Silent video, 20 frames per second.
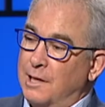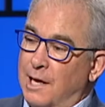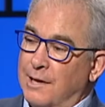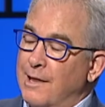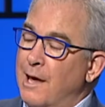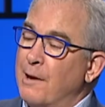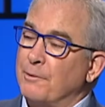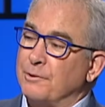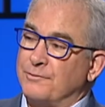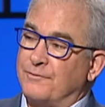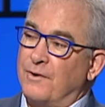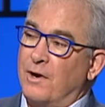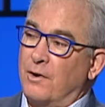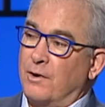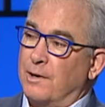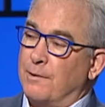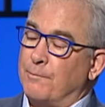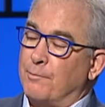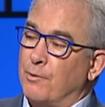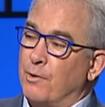and that was
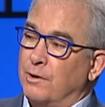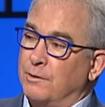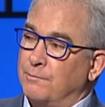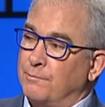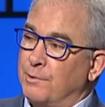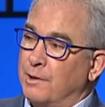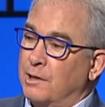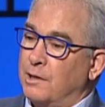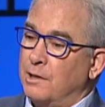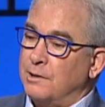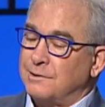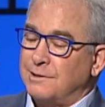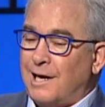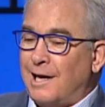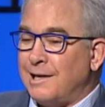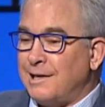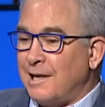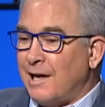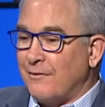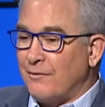very important because
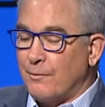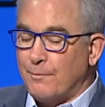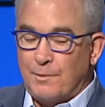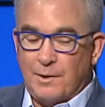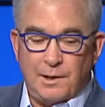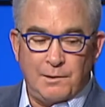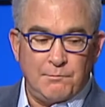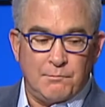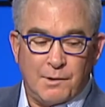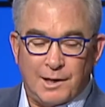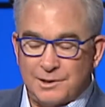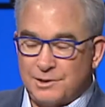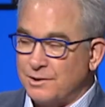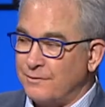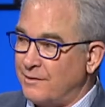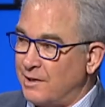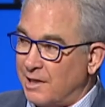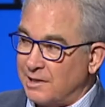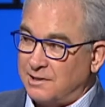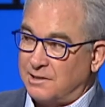I'd never been much of
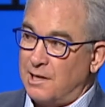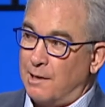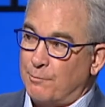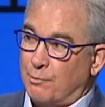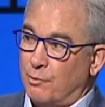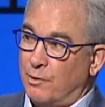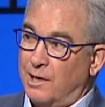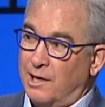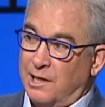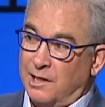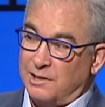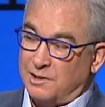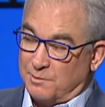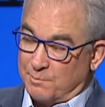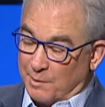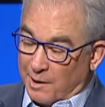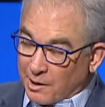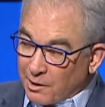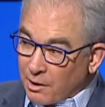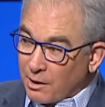an extemporaneous
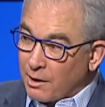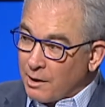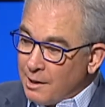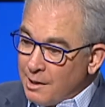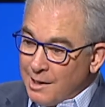speaker.